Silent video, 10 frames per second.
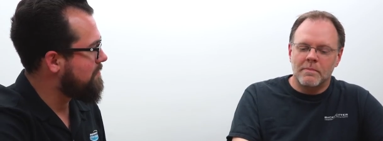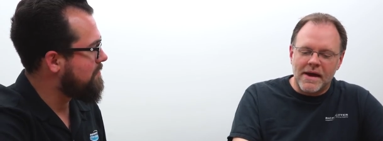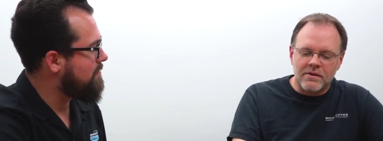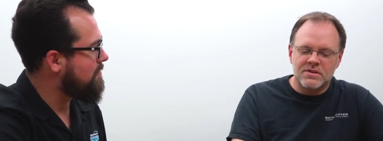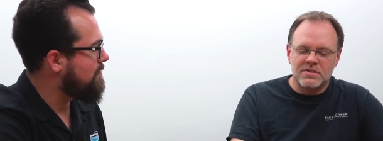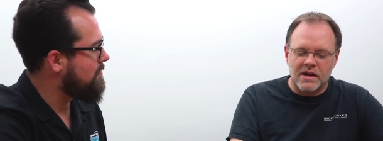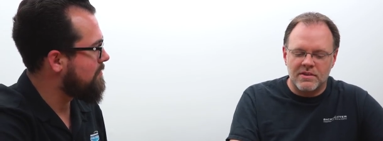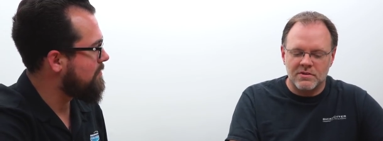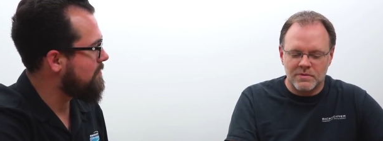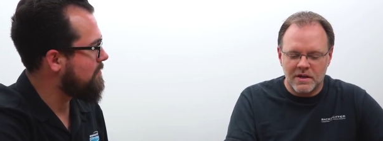Speaker 1: Well, on the macro
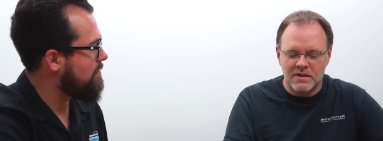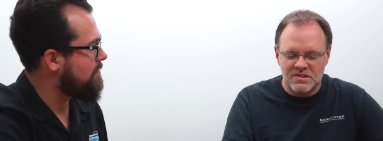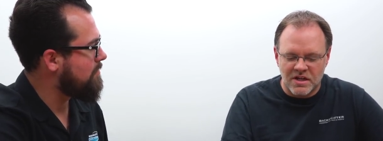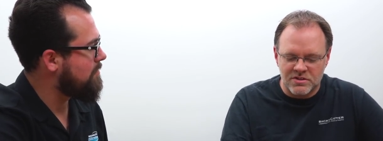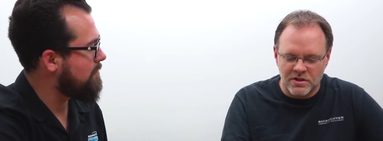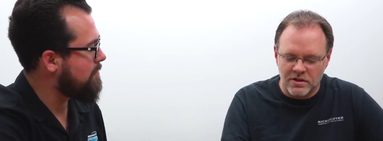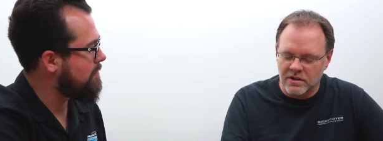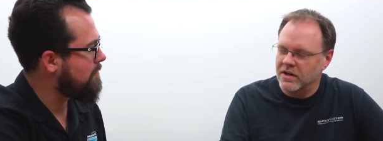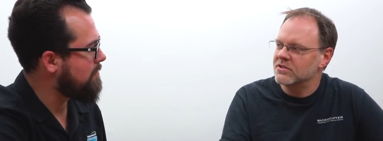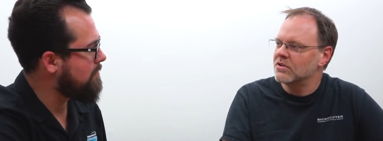side of things, we kind of discussed
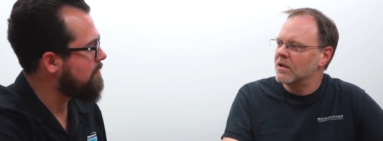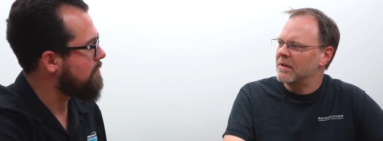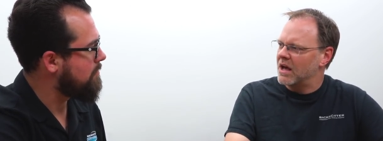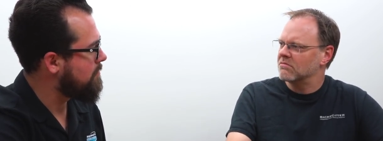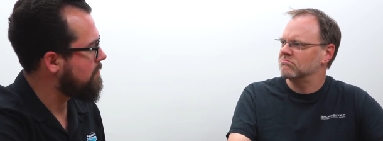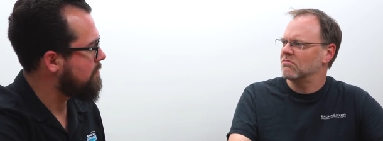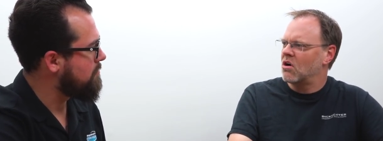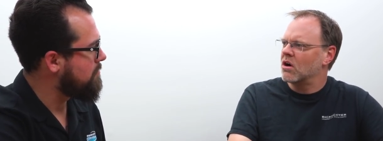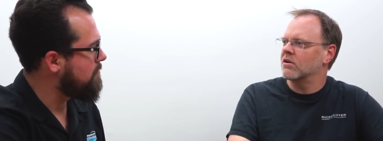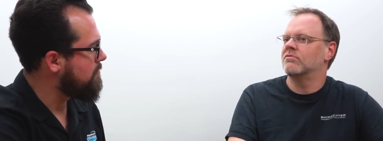earlier, it's all about
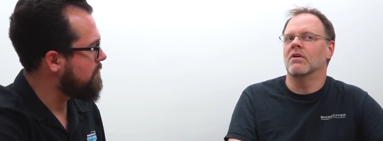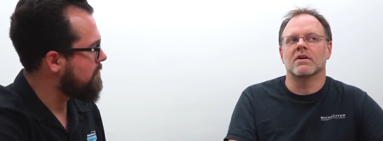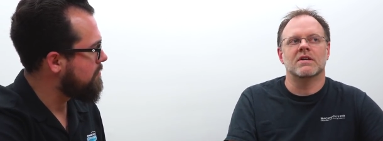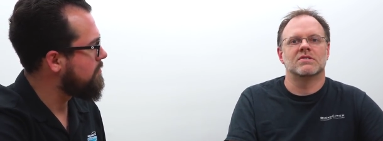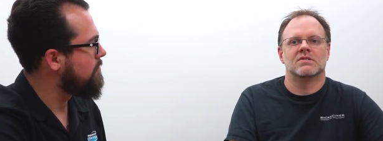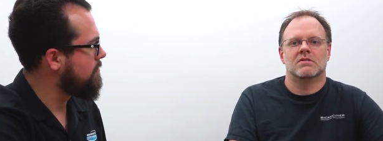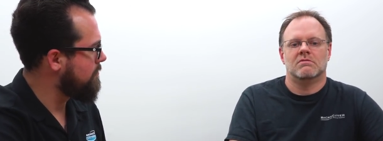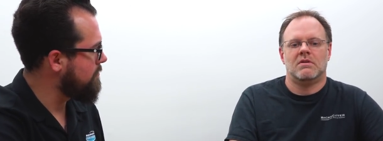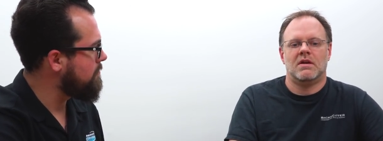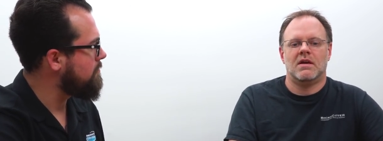autofocus
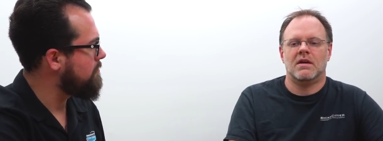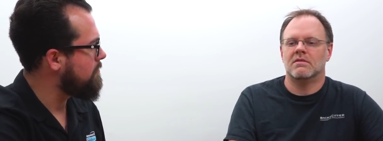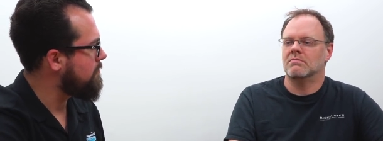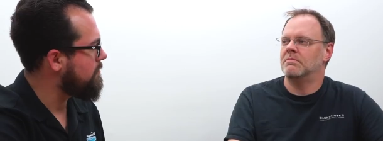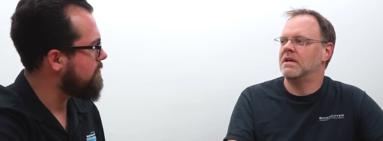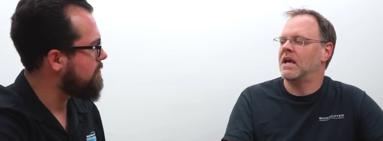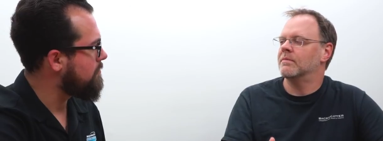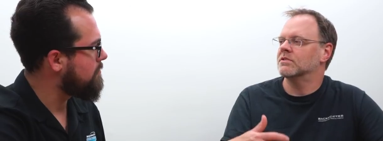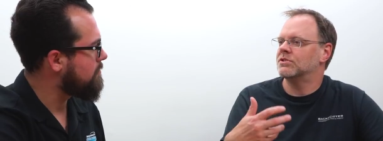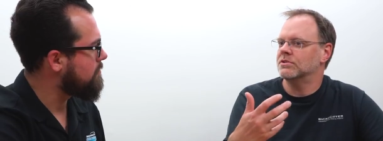mm -hmm. and
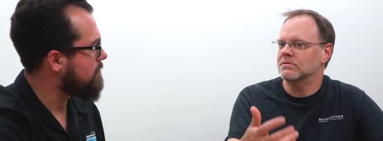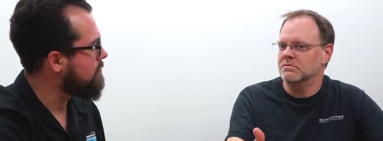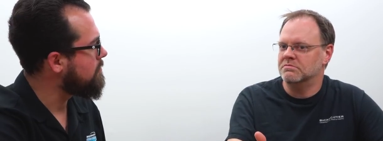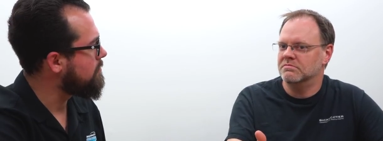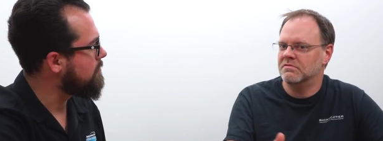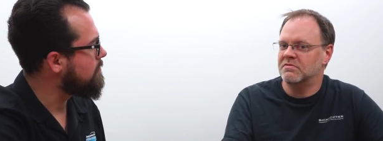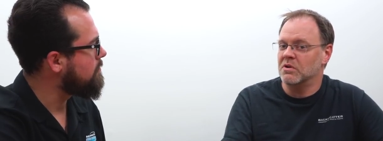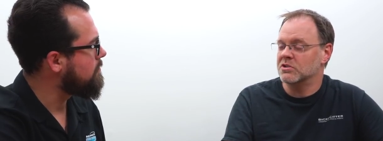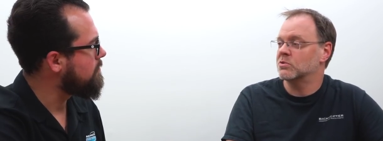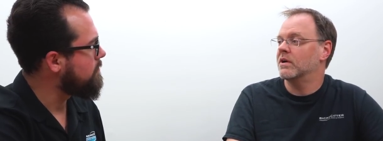being able to
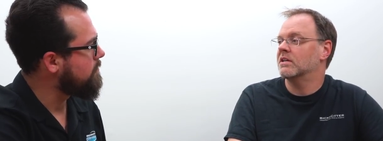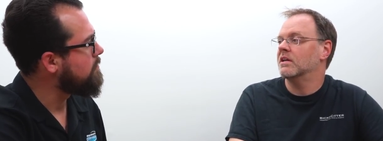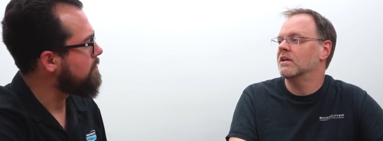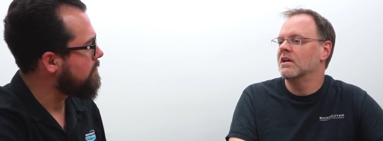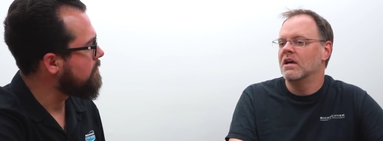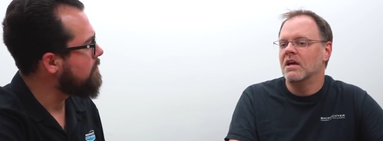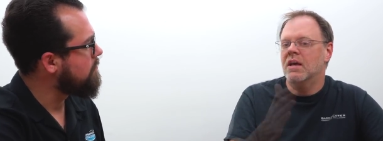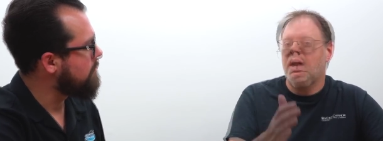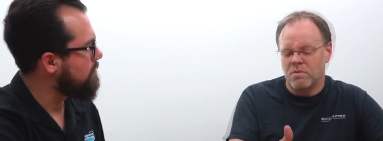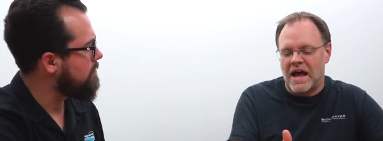focus quickly.
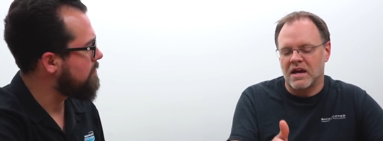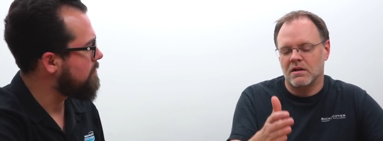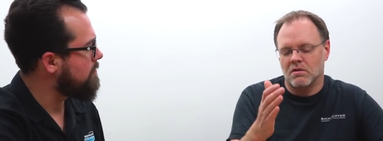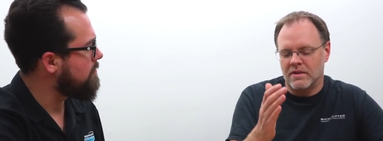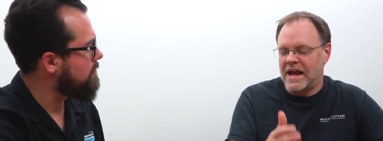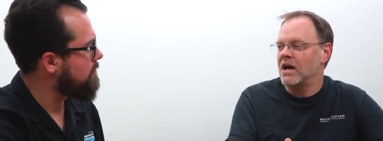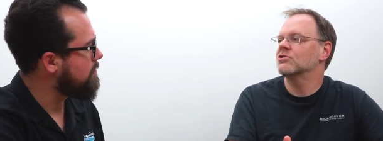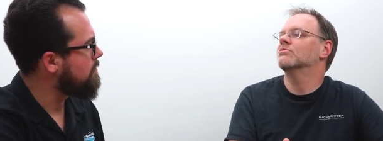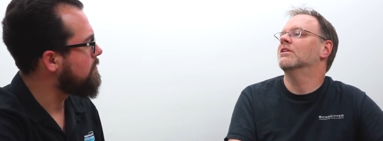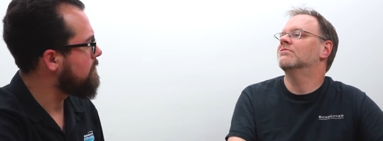There's a wreck on the
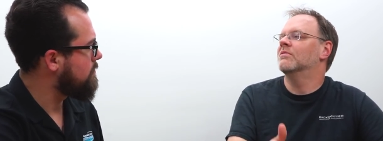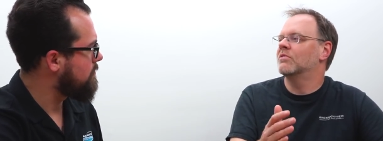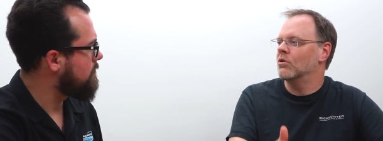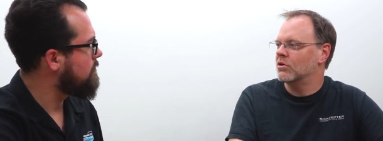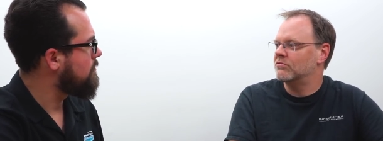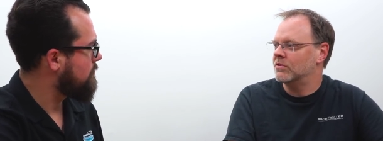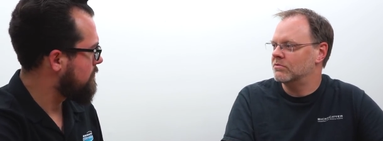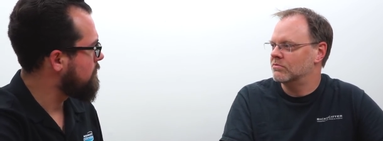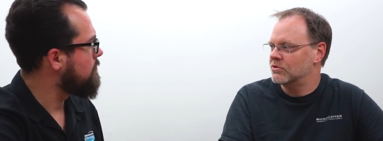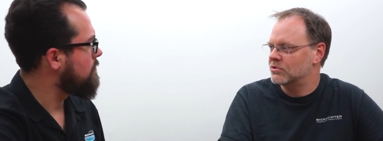house reef of Coco
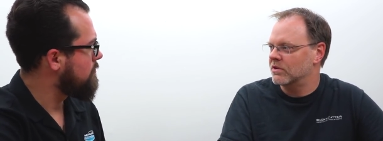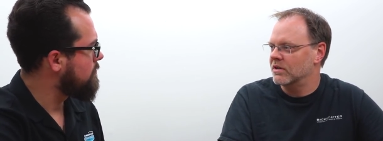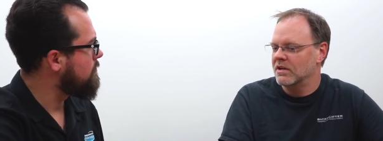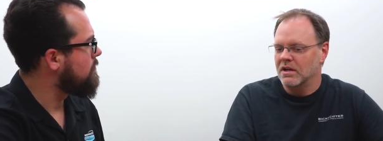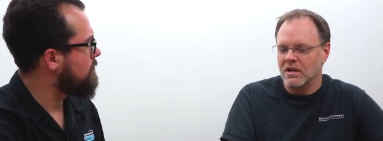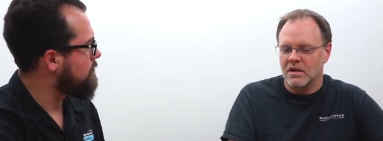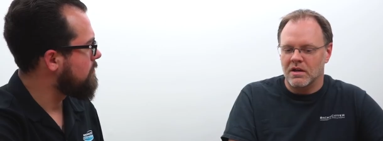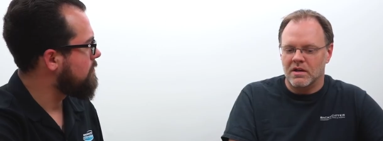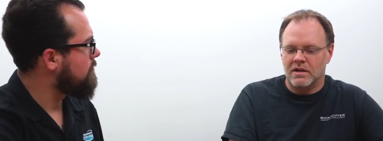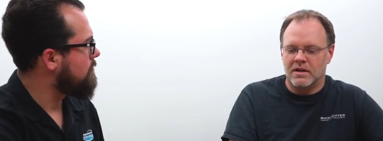View Resort
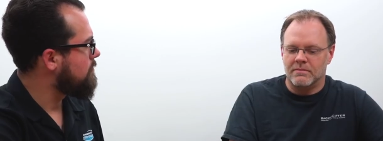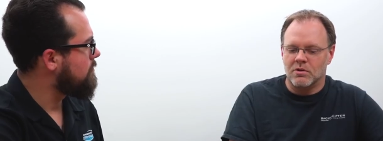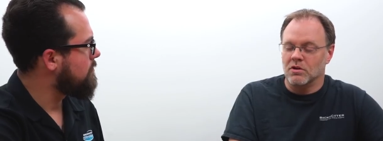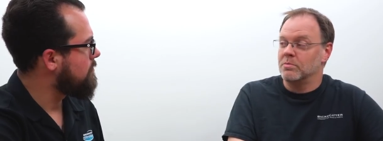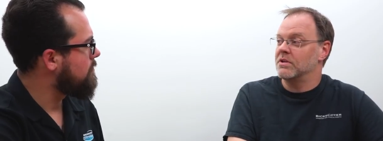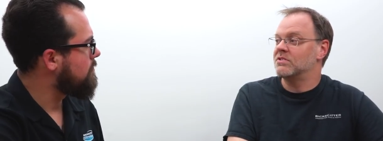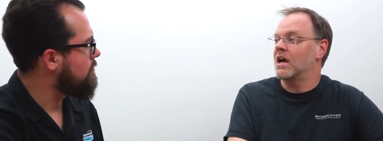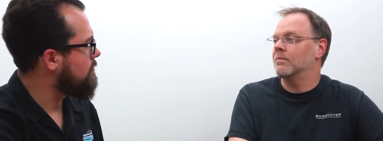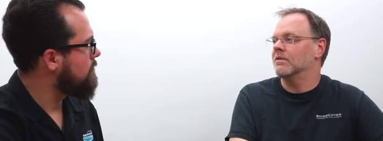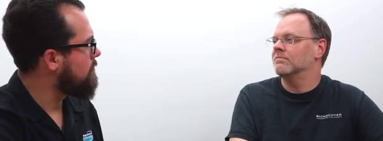um, called the
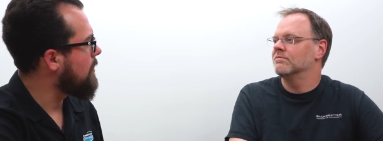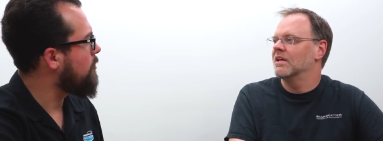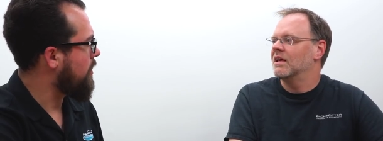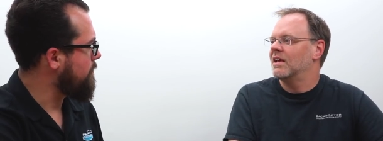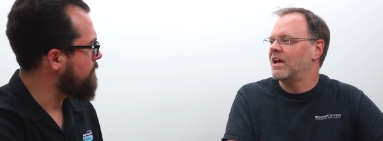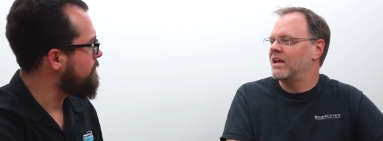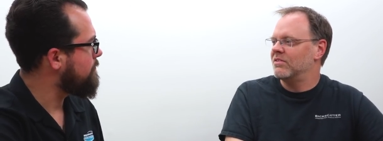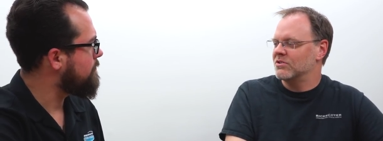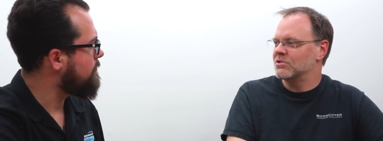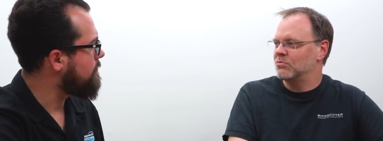Prince Albert. Okay.
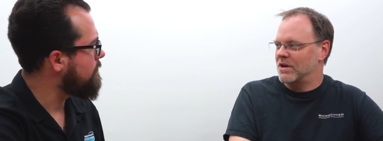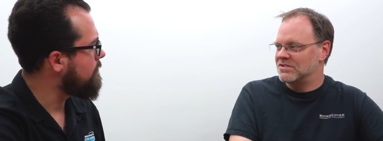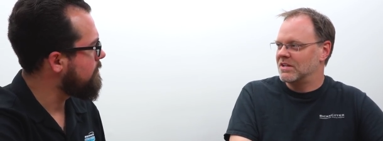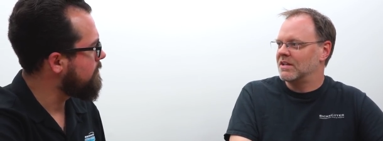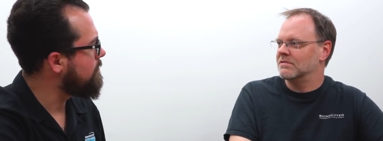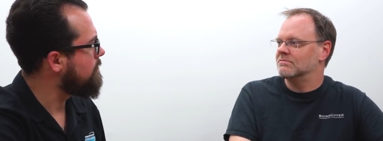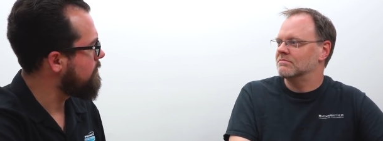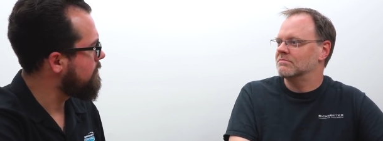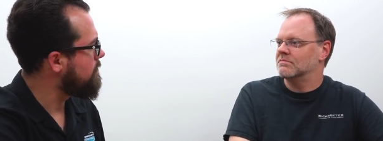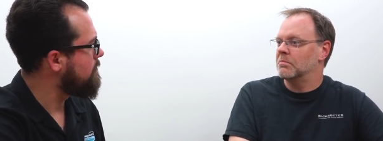And there's some
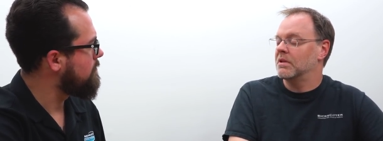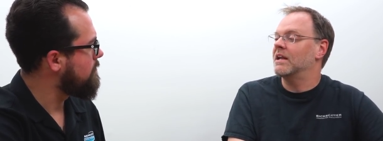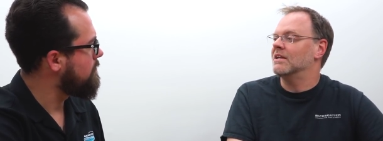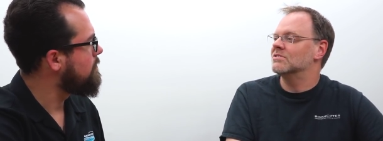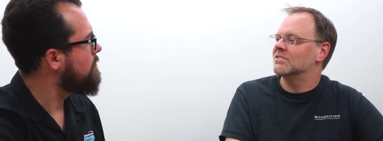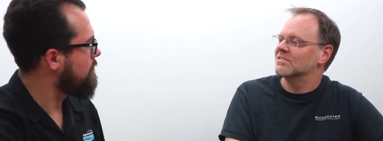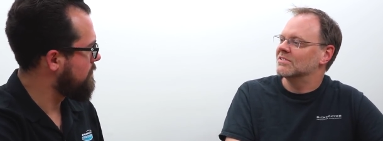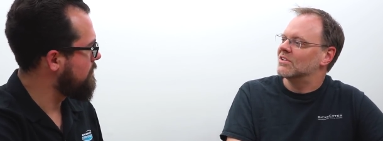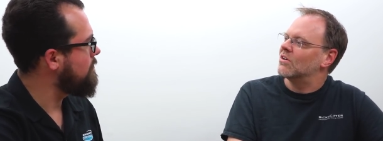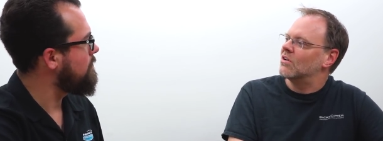resident
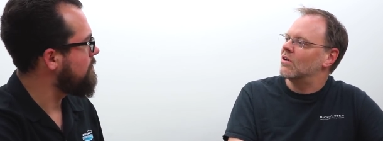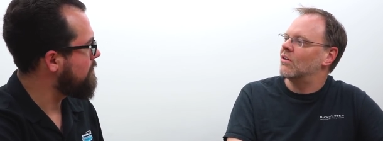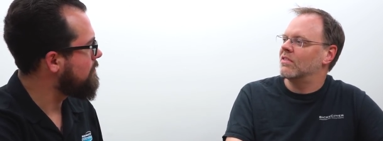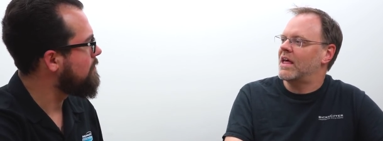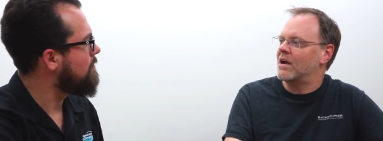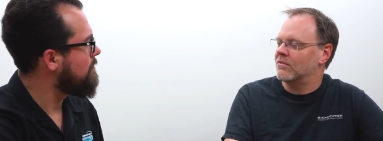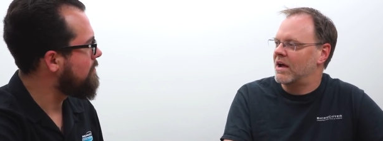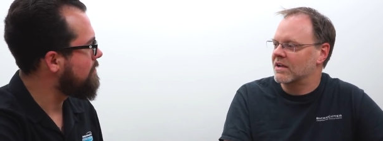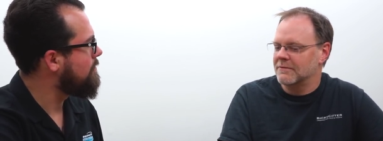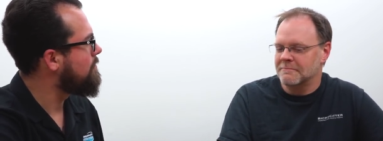blennies mm-hmm. on that